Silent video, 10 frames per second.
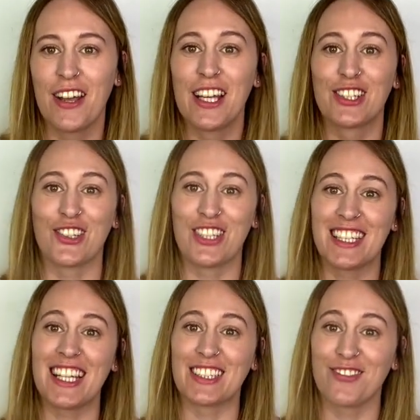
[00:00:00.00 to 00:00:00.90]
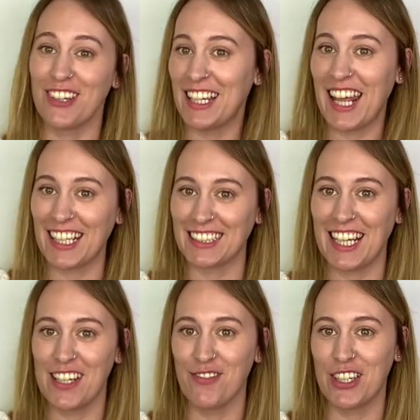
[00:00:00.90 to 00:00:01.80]
So today's a really
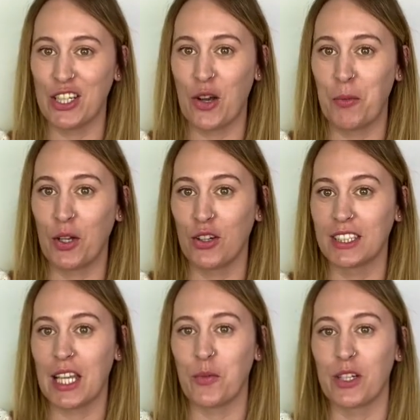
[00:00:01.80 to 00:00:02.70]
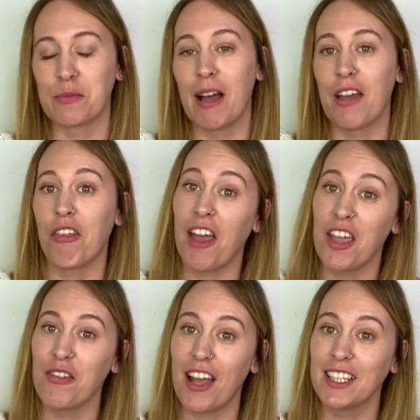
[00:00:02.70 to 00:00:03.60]
exciting video because it was my
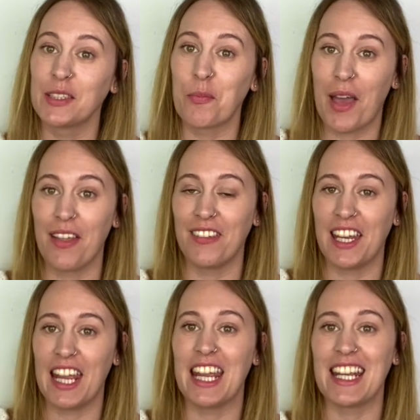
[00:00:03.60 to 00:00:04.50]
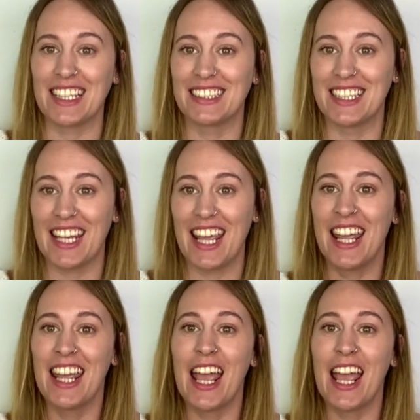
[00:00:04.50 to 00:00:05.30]
31st birthday yesterday,